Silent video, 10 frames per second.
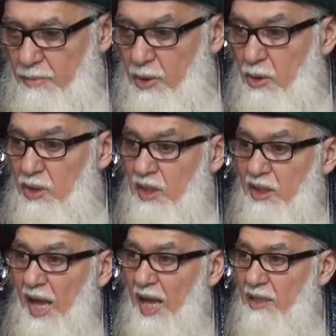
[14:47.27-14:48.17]
Because
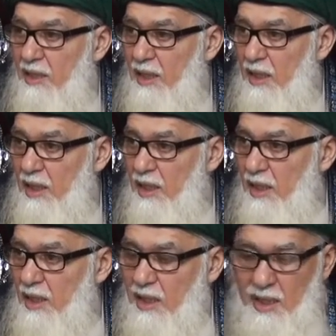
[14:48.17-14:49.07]
it has a
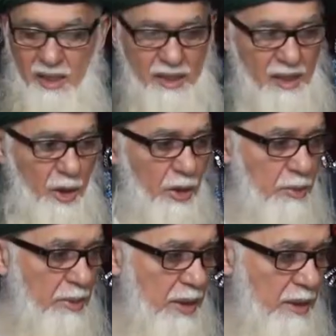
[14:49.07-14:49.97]

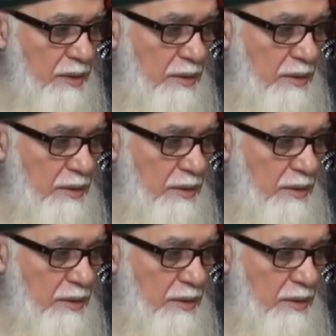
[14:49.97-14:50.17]
hurma.